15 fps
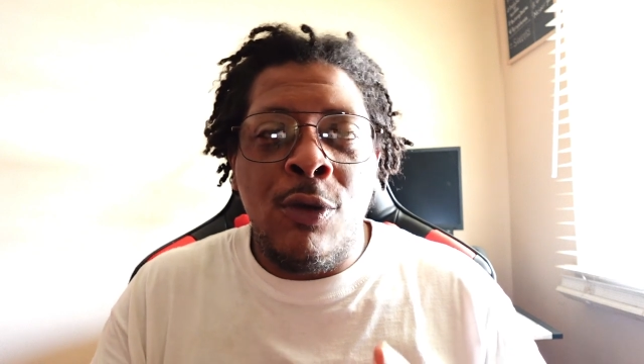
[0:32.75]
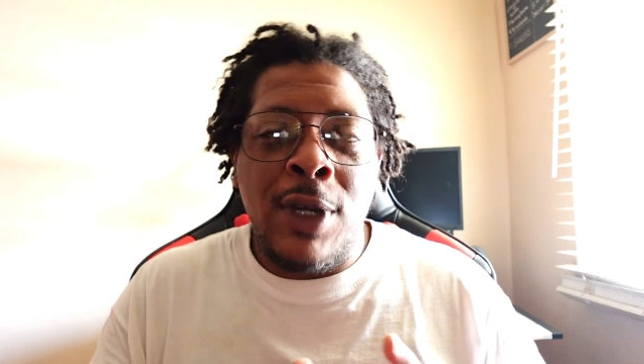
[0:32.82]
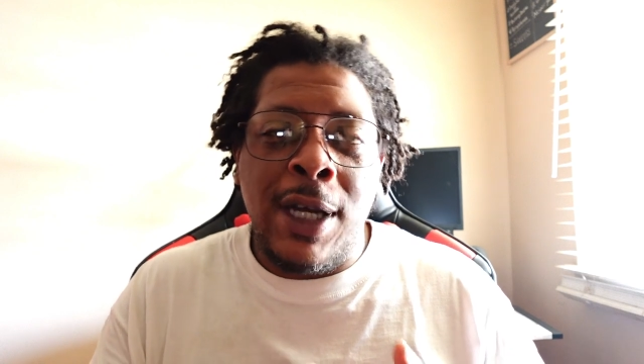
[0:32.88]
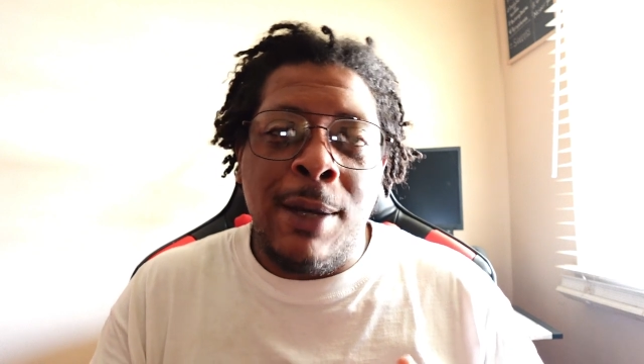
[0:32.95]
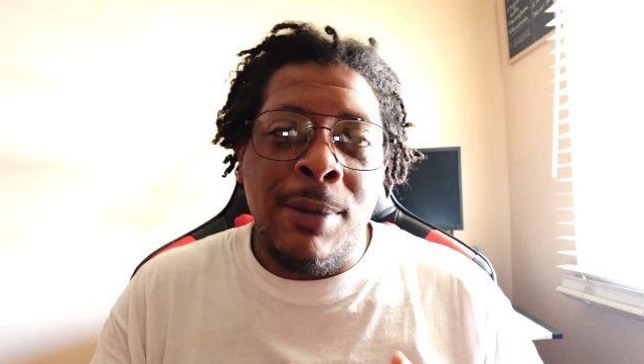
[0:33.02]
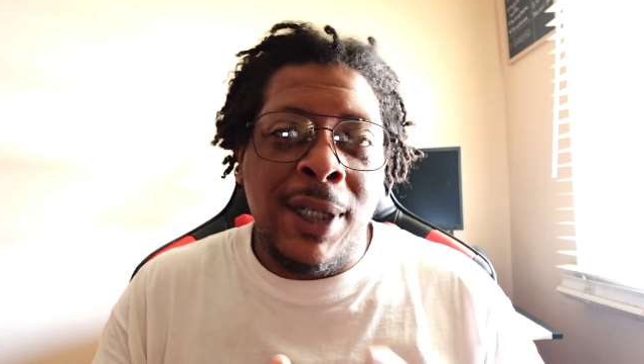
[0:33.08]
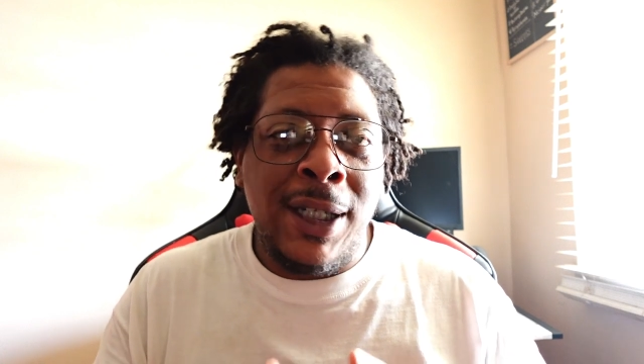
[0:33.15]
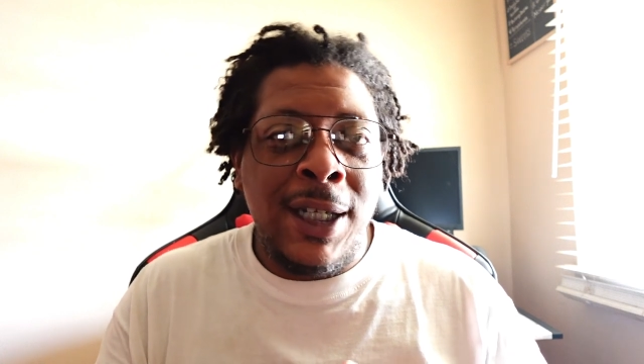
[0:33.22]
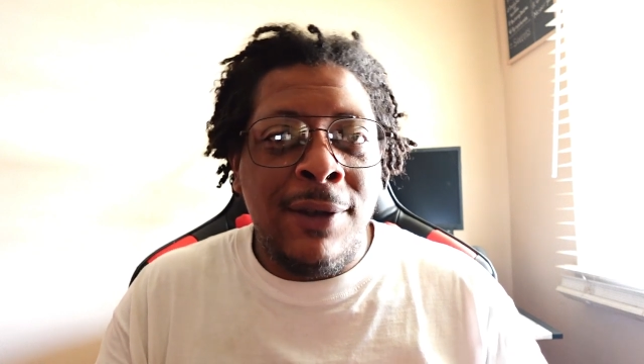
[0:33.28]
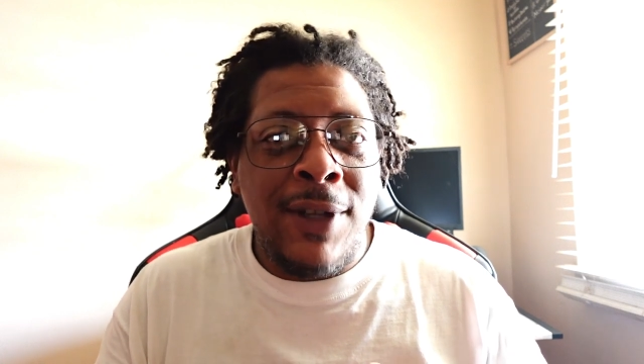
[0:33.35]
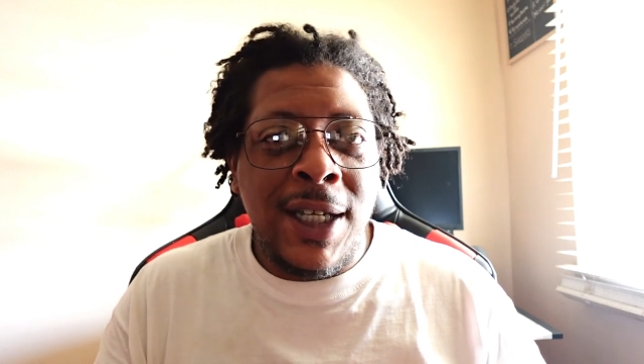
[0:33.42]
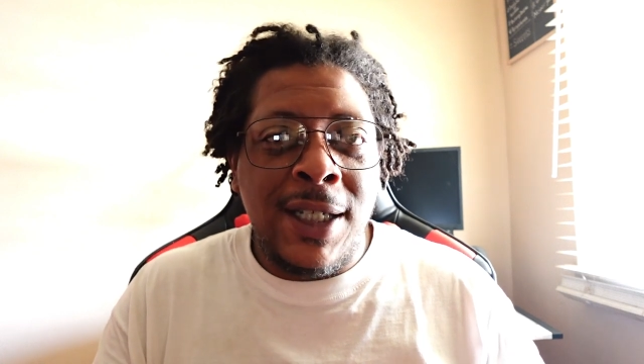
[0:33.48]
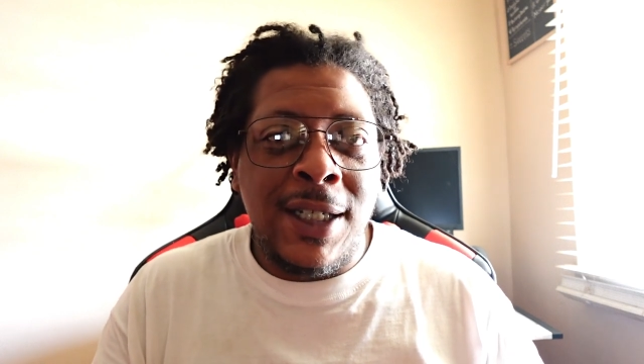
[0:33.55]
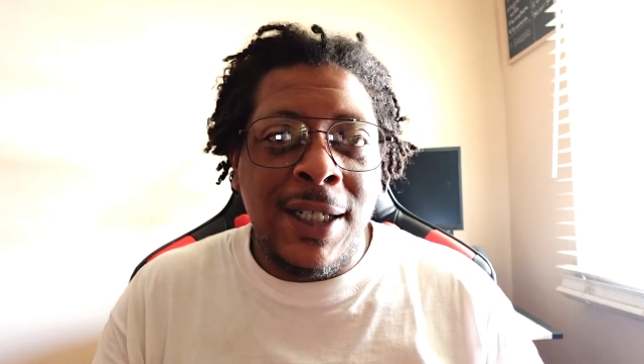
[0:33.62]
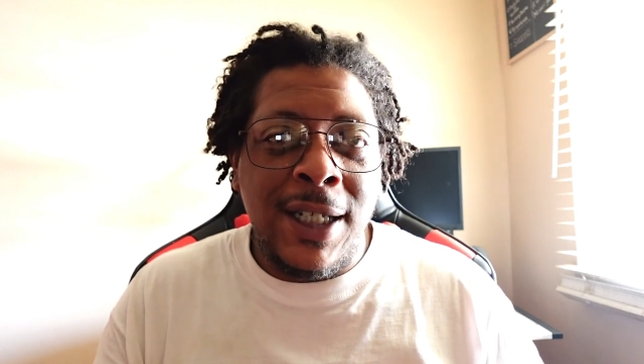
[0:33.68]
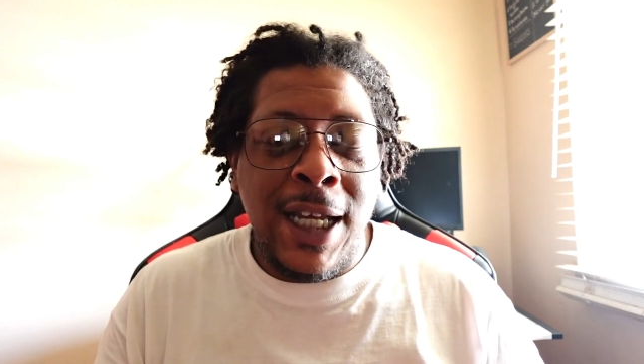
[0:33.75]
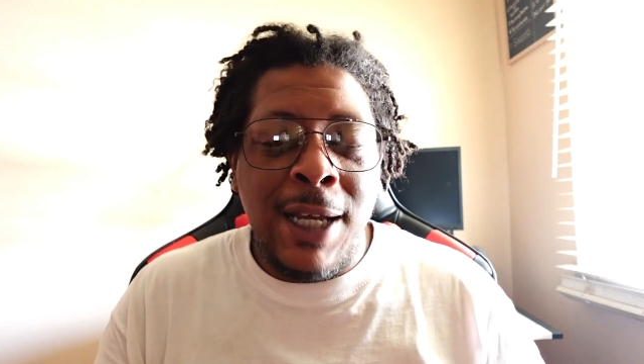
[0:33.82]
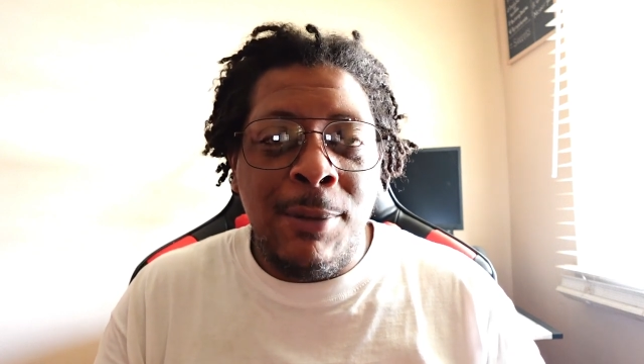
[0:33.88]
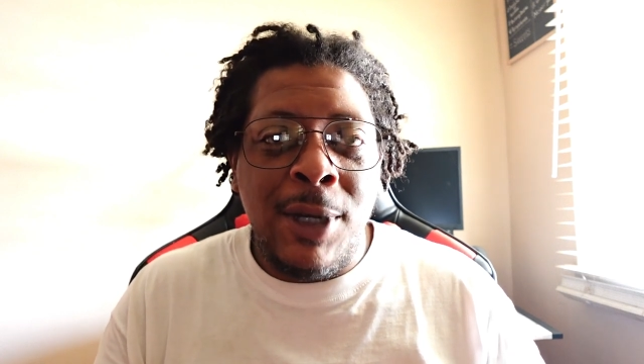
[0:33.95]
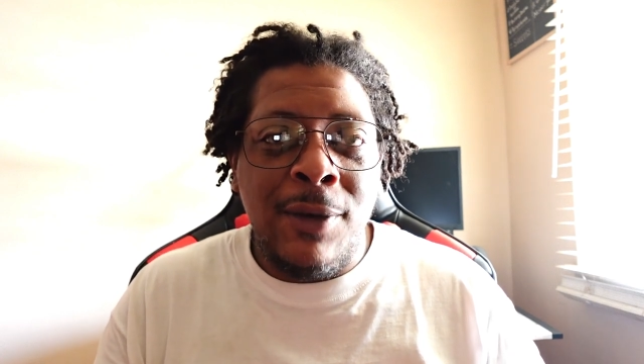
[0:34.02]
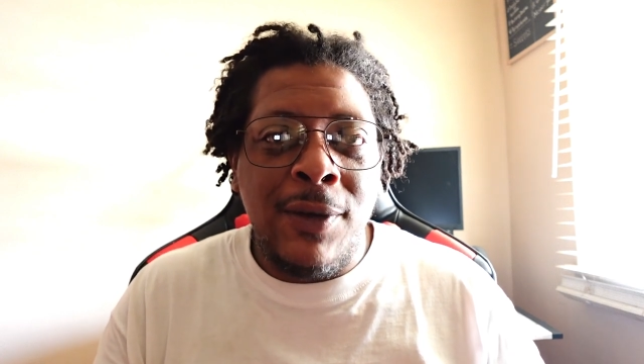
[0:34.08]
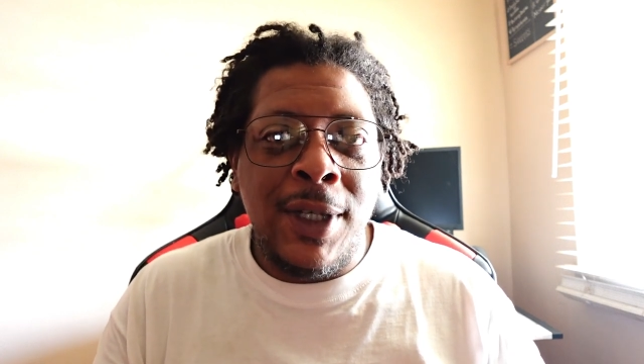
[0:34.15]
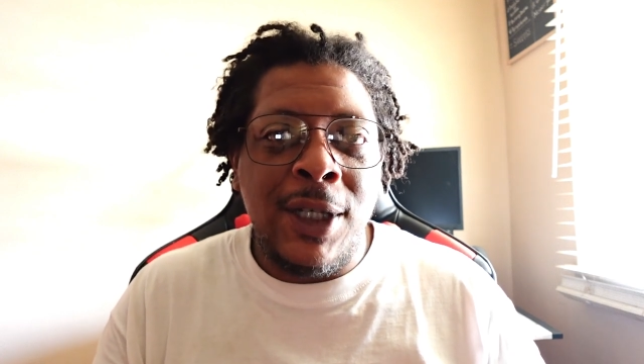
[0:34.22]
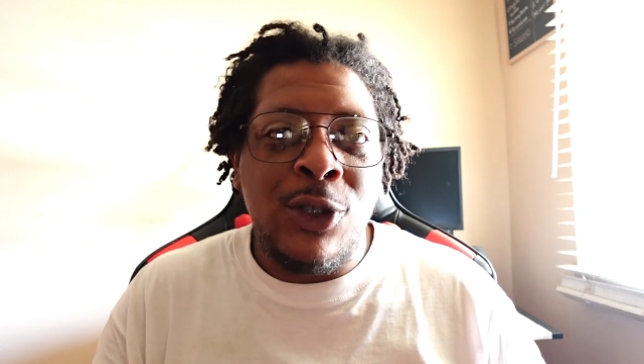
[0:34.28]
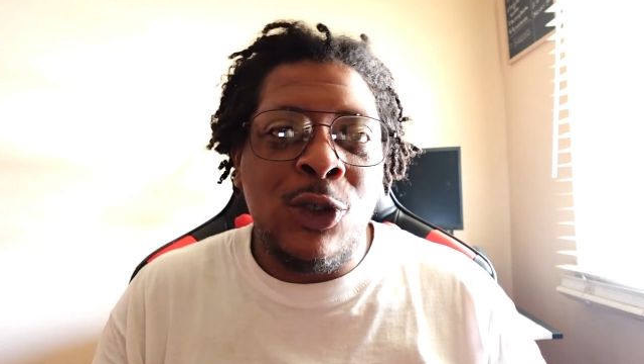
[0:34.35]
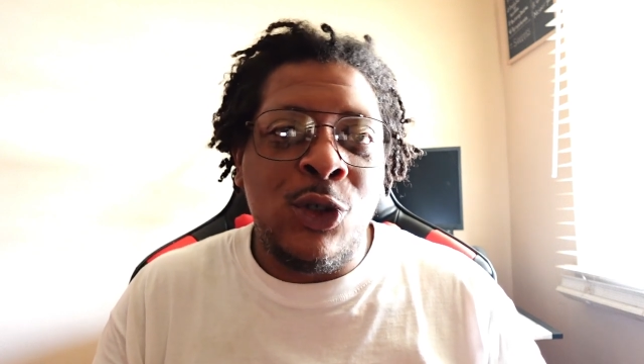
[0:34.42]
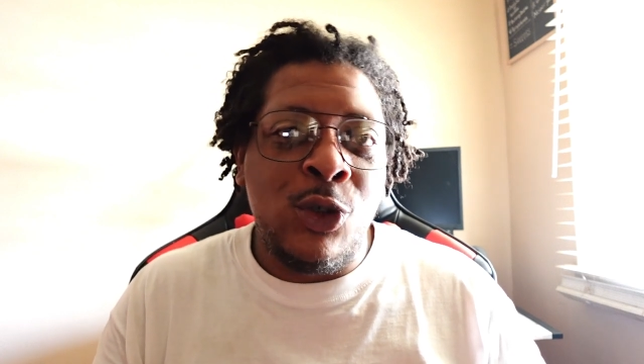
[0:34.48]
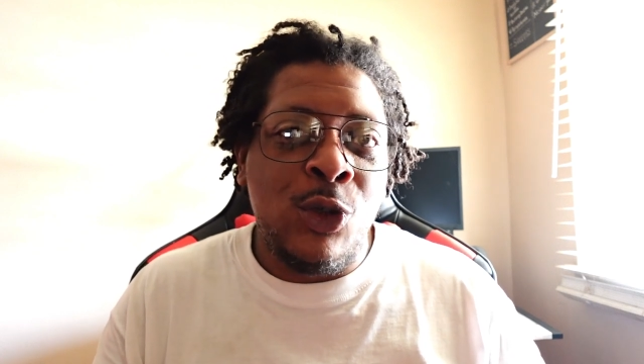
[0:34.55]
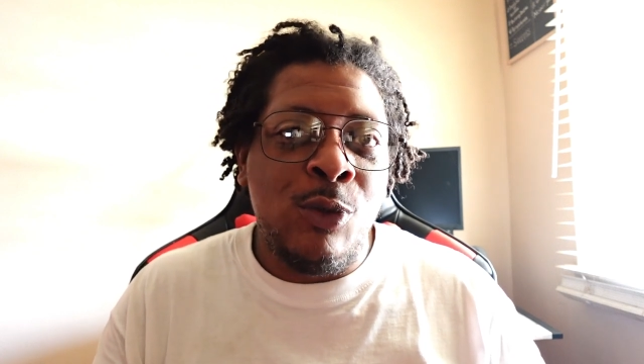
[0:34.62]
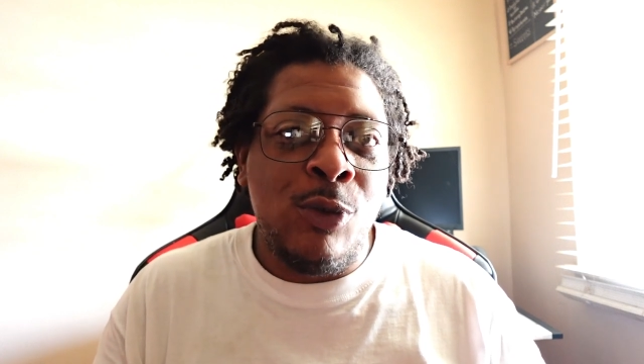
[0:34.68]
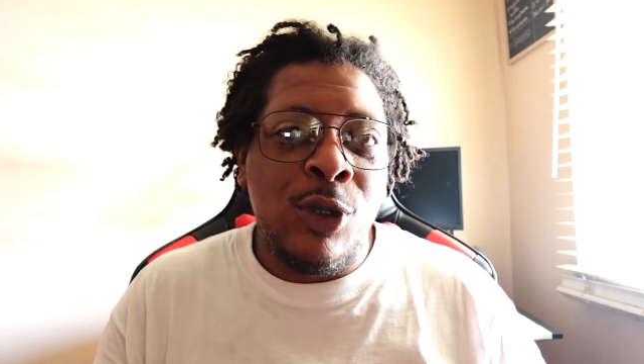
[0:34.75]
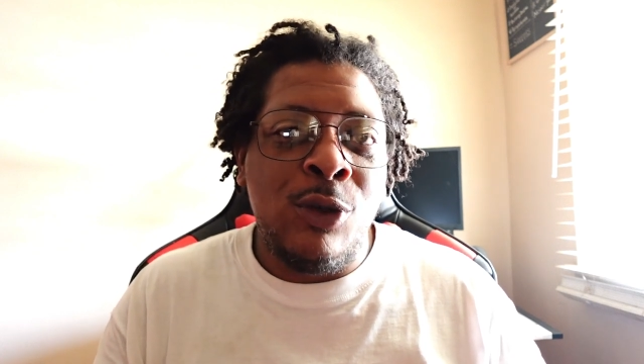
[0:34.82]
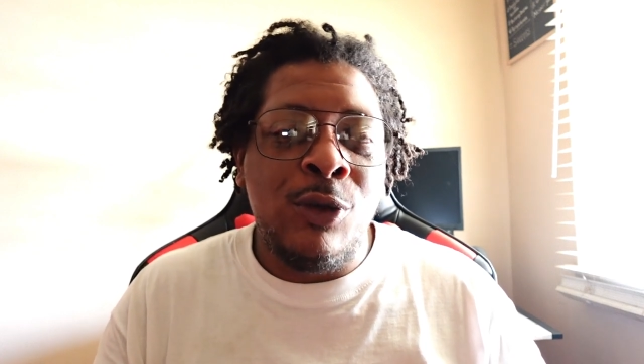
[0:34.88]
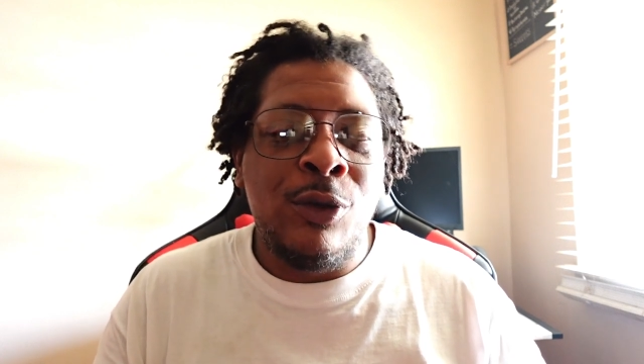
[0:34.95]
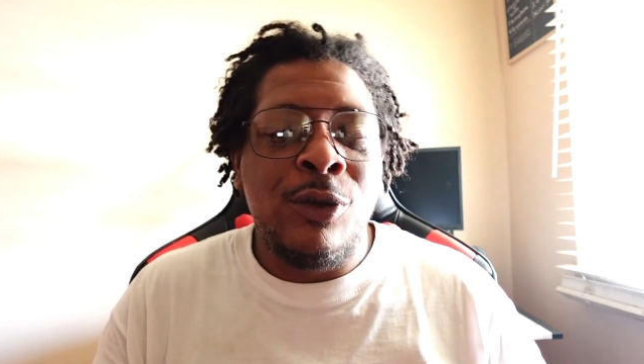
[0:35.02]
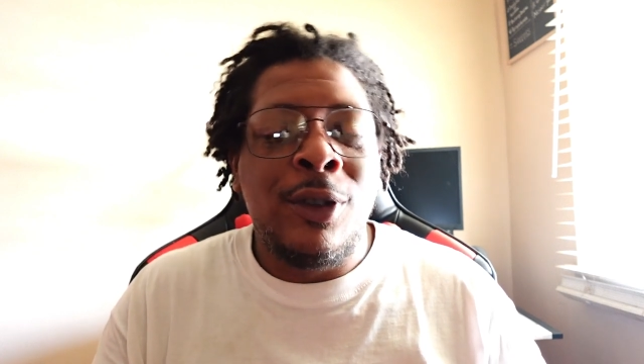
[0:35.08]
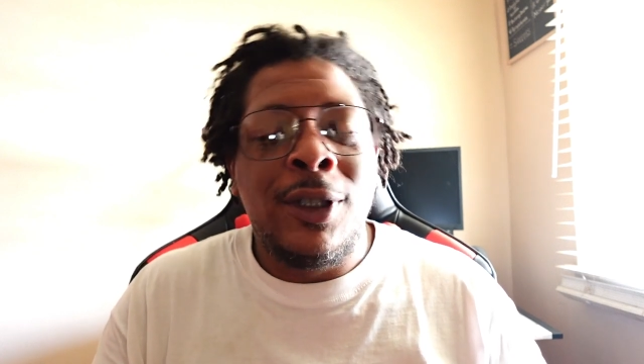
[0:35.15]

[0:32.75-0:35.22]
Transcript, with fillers: I believe that's the name of it. Tumu.